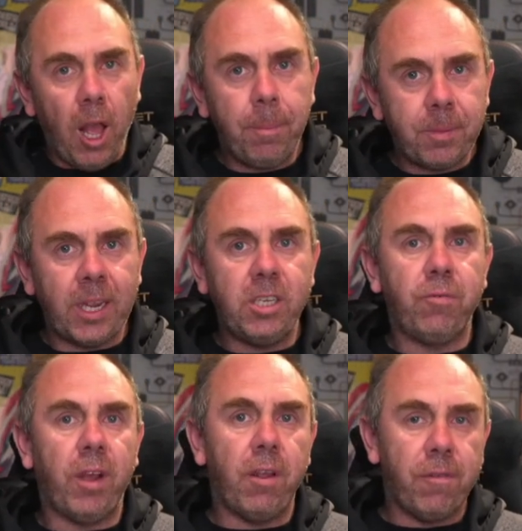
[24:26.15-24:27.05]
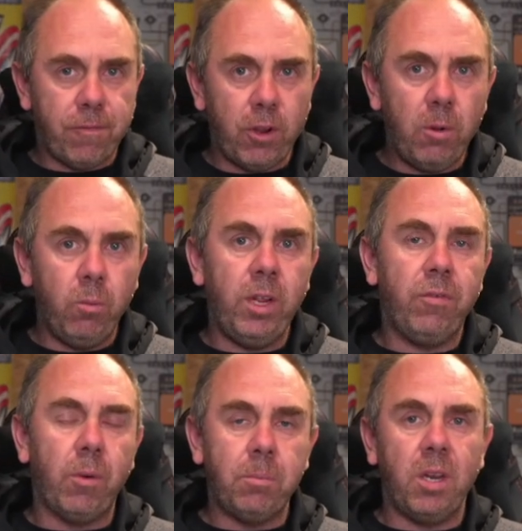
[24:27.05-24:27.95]
updates via firmware
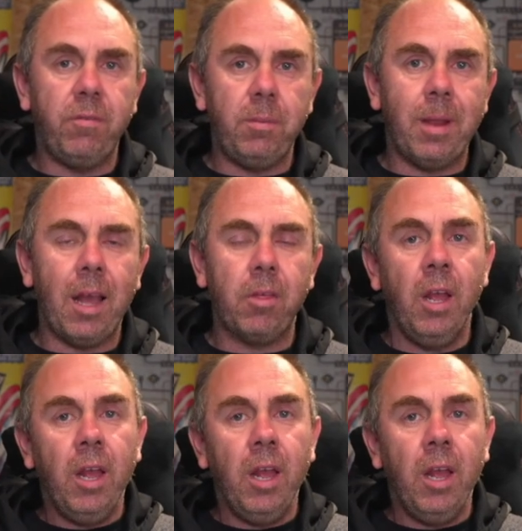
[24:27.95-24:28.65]
from DiviMath,